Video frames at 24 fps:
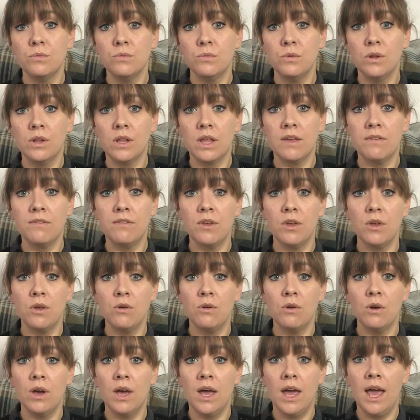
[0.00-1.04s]
will give
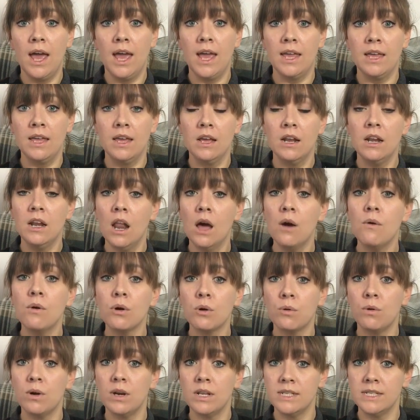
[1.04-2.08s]
you a lower
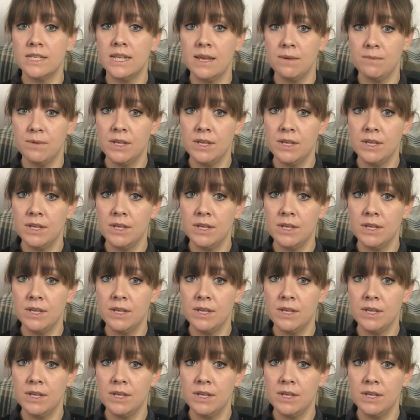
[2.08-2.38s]
quality